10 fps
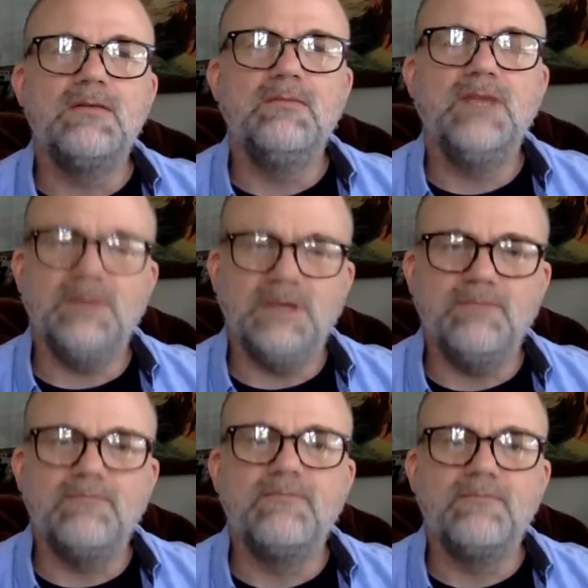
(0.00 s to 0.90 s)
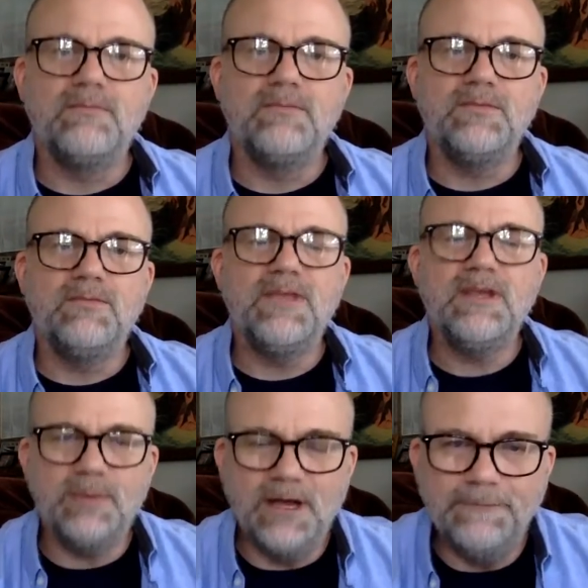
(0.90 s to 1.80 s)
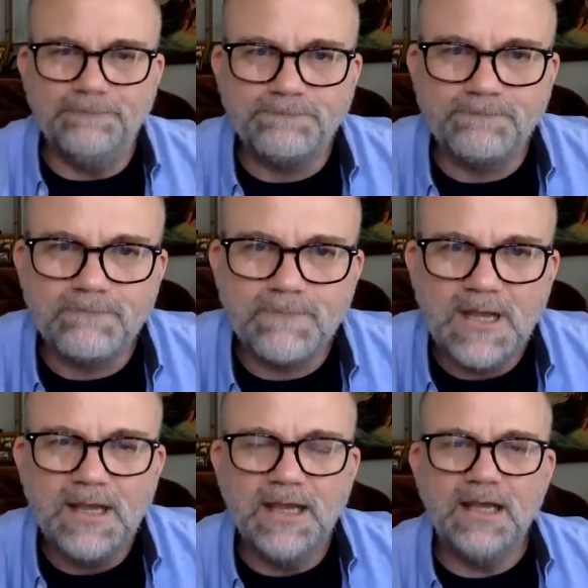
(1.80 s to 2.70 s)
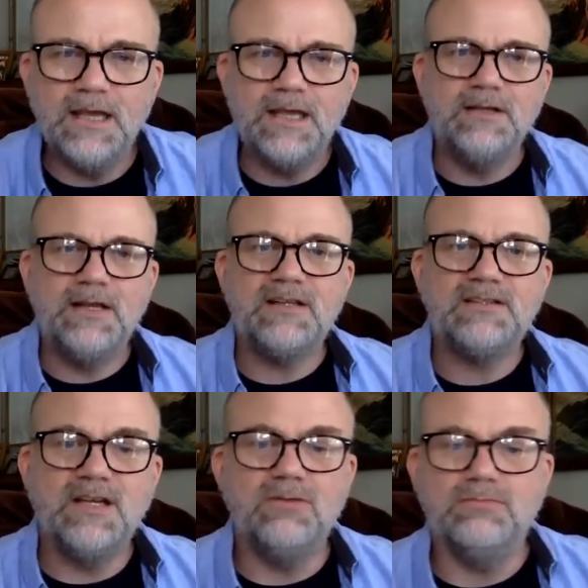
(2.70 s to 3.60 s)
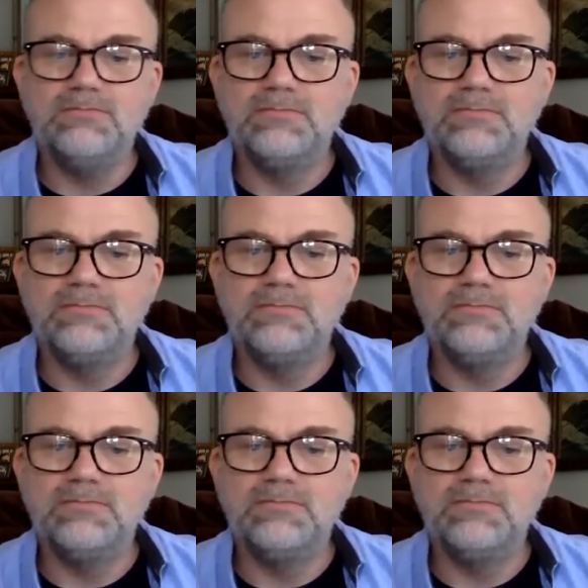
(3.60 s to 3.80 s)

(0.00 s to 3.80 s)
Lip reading: Maybe. Think about it. And let us know.